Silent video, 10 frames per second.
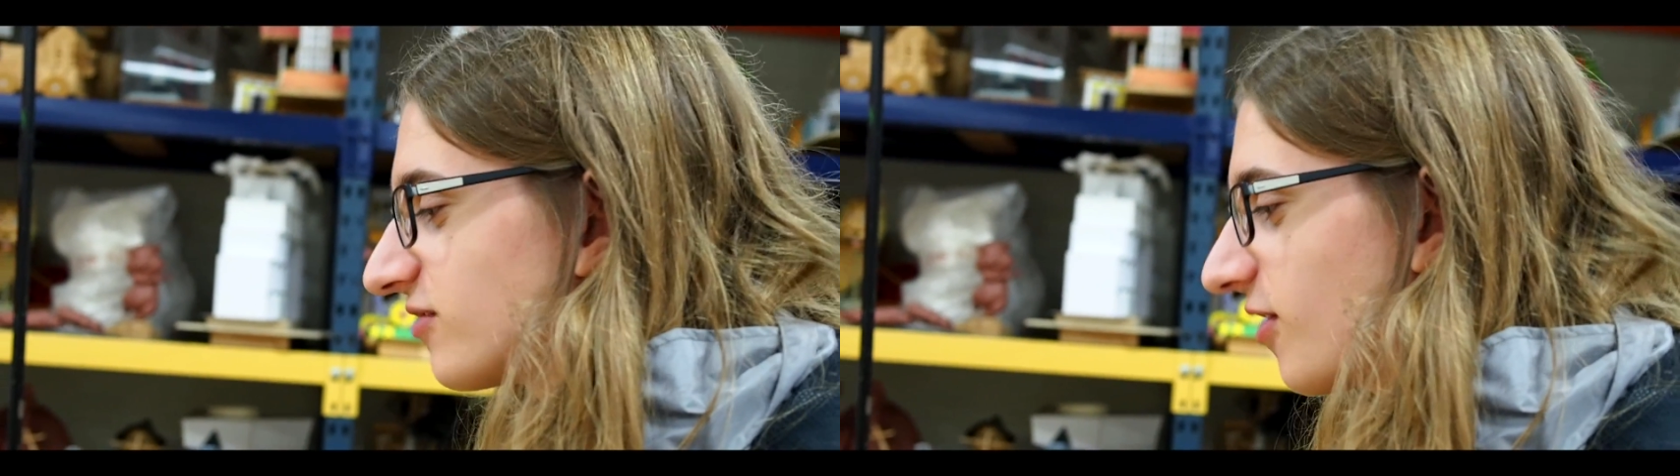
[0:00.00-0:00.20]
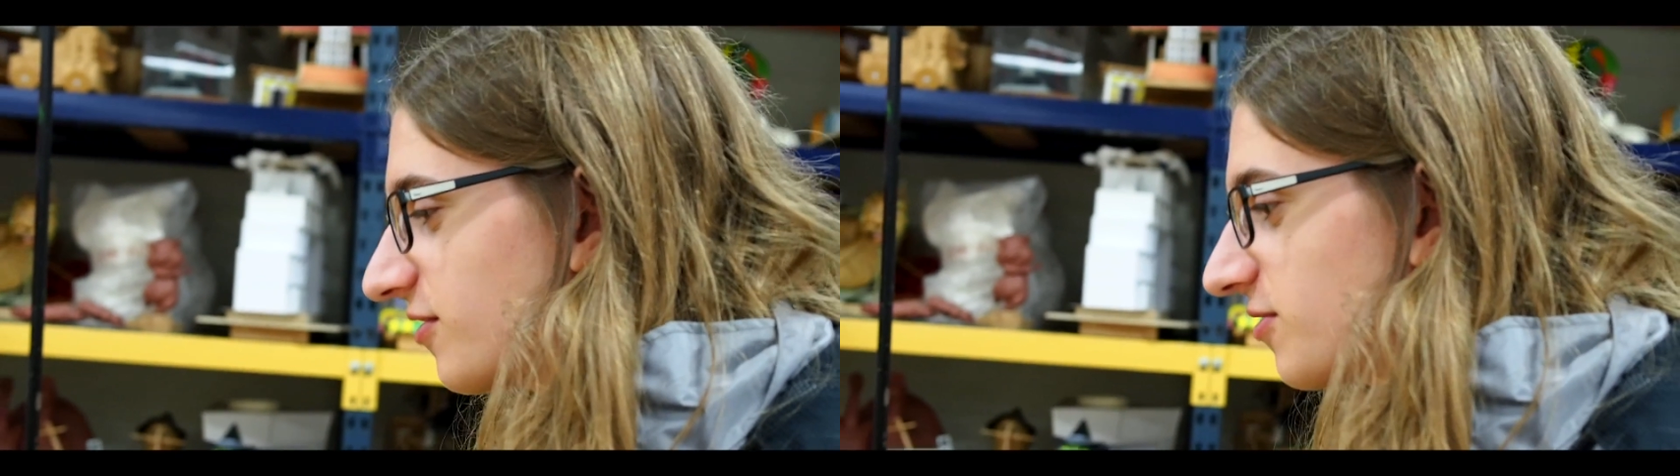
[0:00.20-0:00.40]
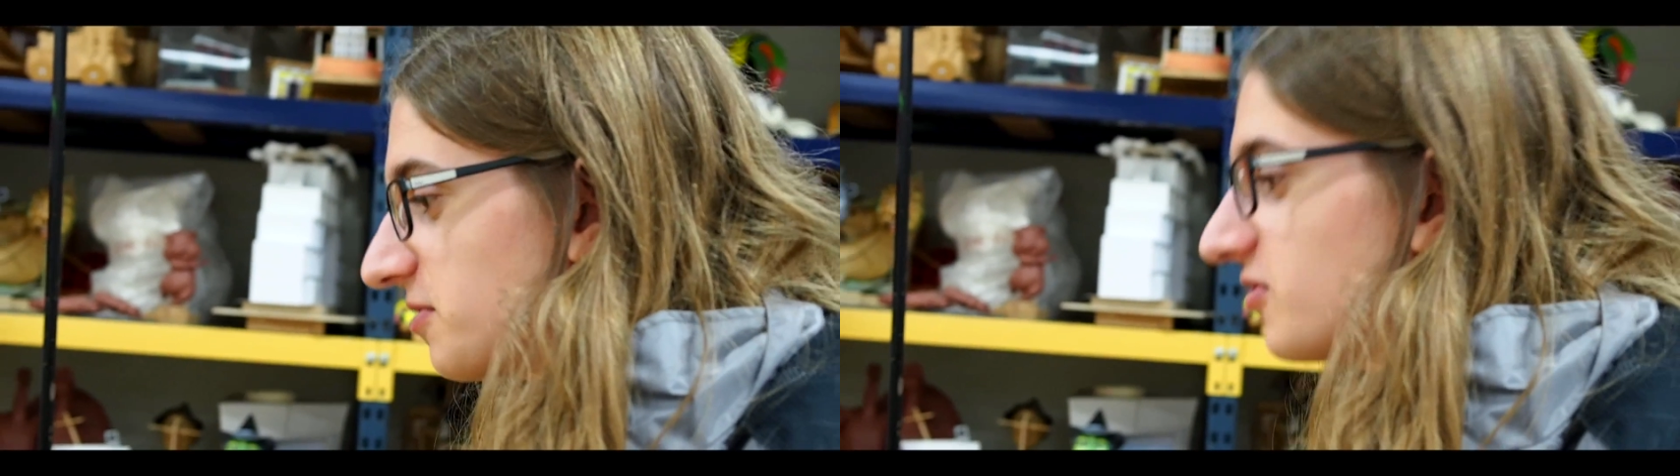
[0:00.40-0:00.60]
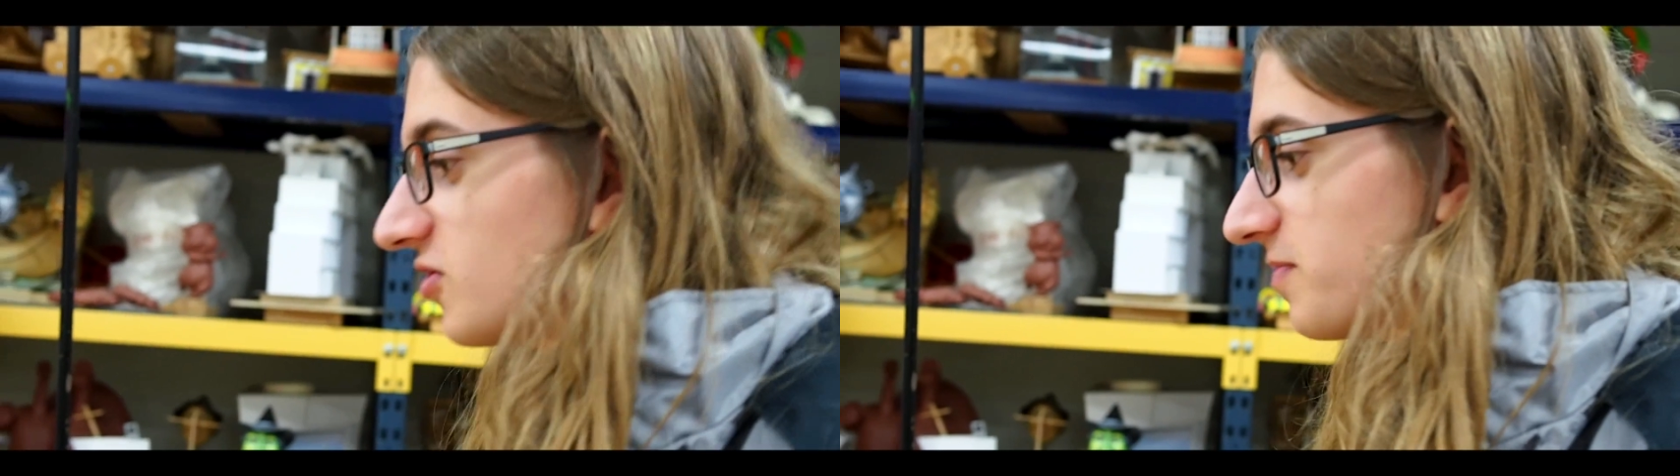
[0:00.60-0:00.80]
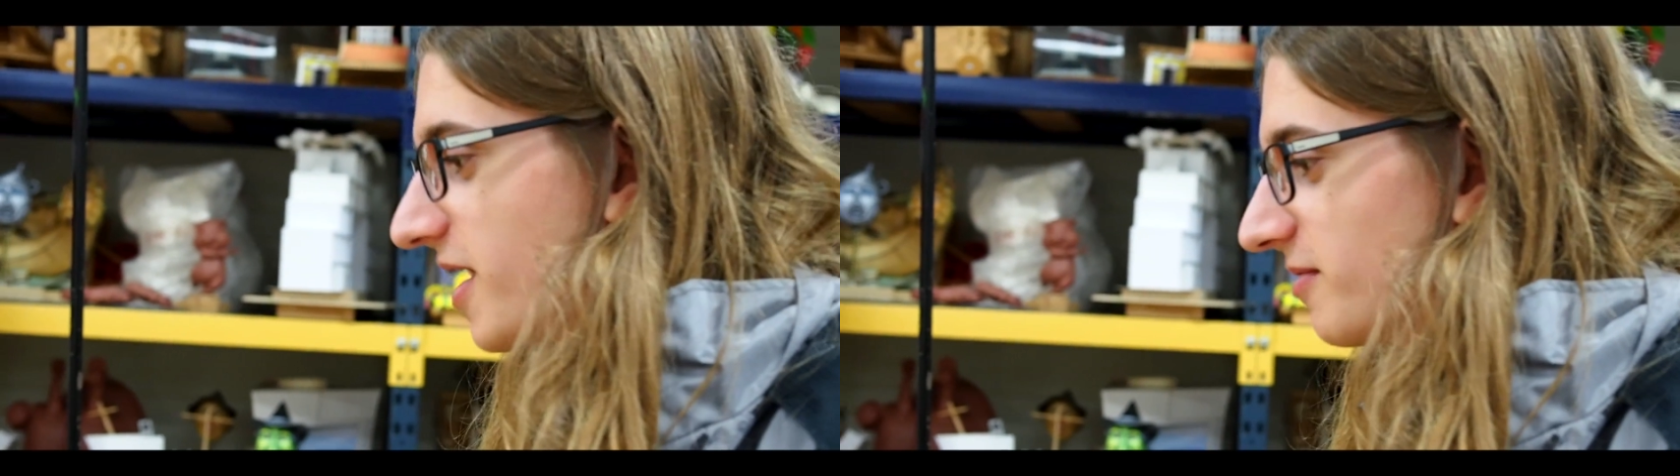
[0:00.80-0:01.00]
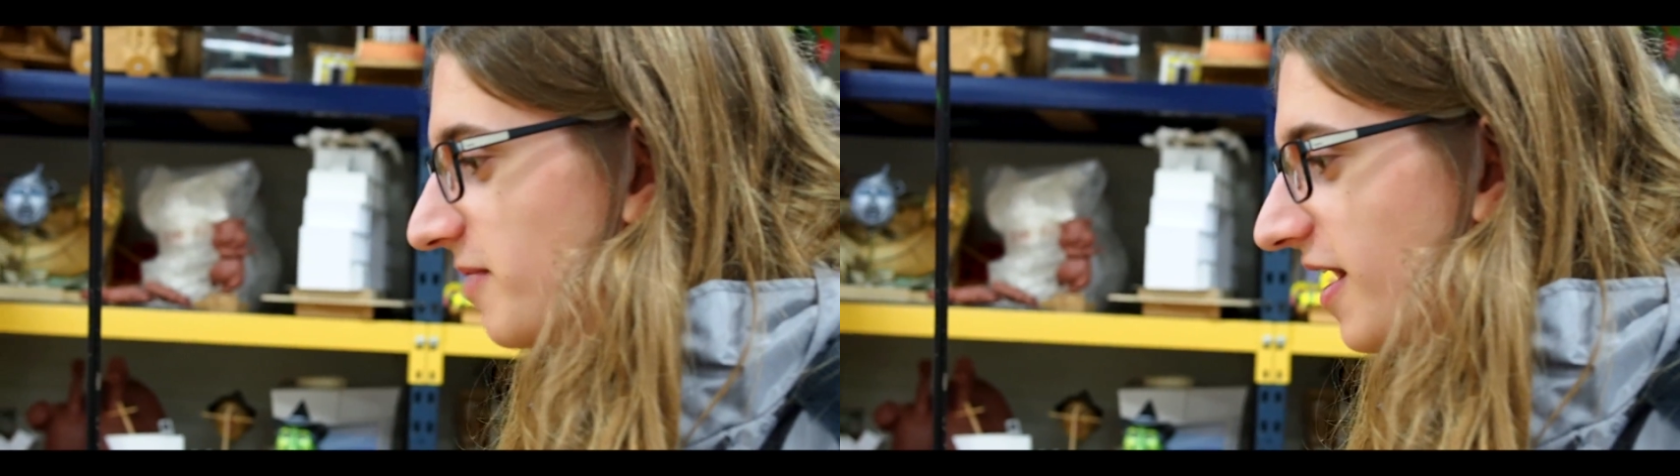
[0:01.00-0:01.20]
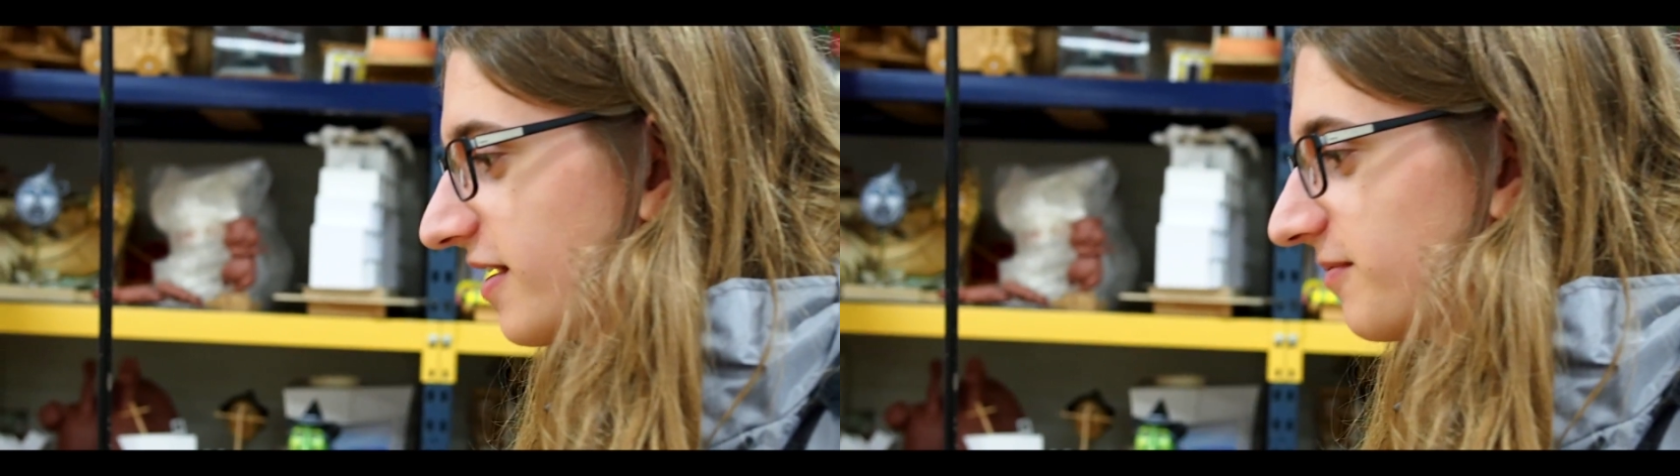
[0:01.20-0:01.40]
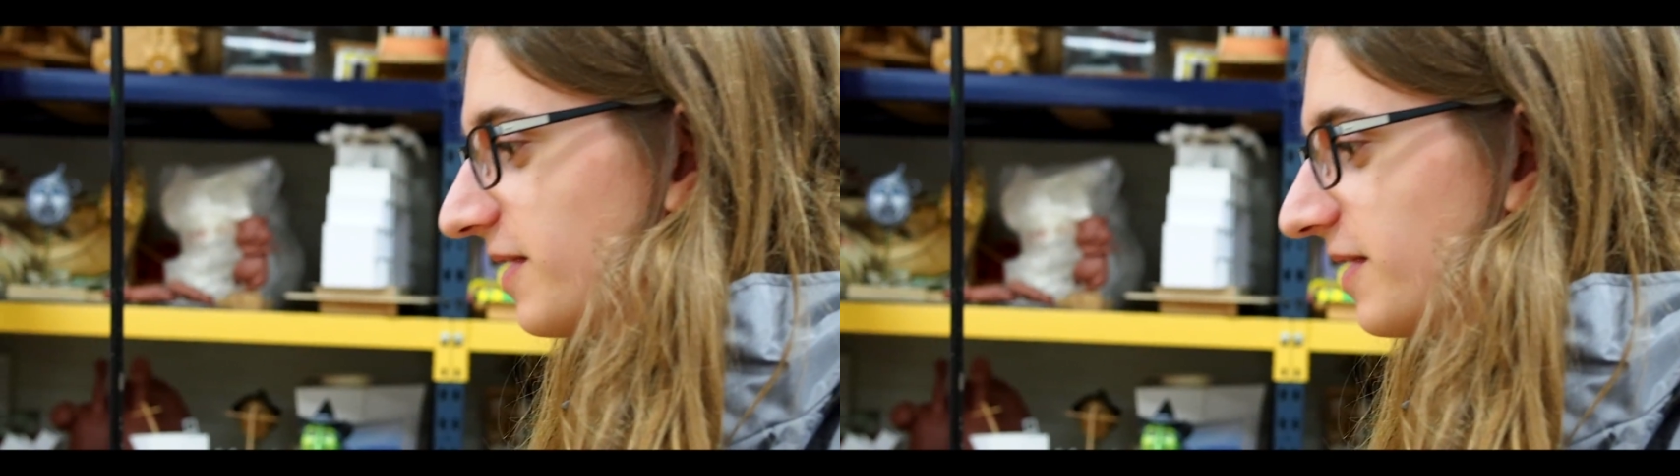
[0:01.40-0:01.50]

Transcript: talk to you until you pay me back